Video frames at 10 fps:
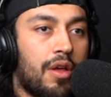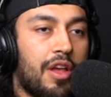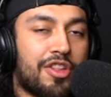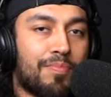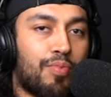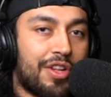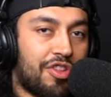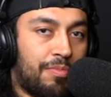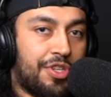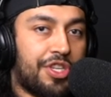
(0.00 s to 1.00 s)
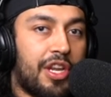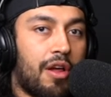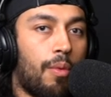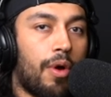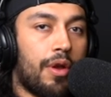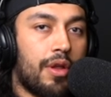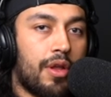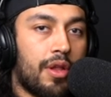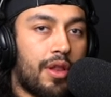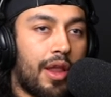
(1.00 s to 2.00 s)
espresso machine on one.
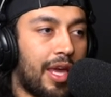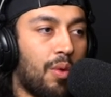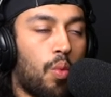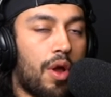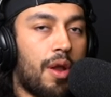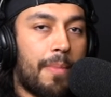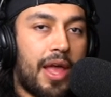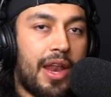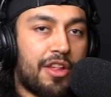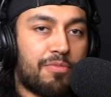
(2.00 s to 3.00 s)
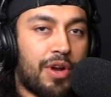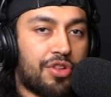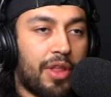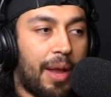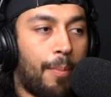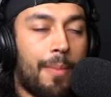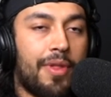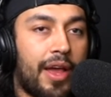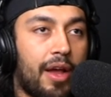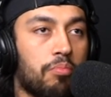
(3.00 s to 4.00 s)
Like he won an espresso, like probably
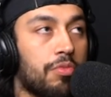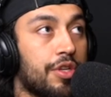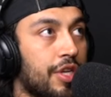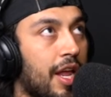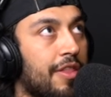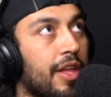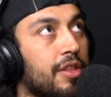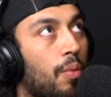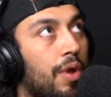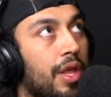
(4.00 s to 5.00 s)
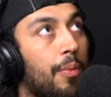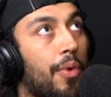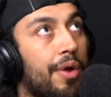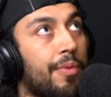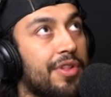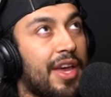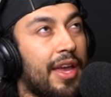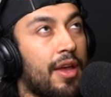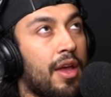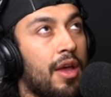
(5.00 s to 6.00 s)
like a legit, I think the one he won was like,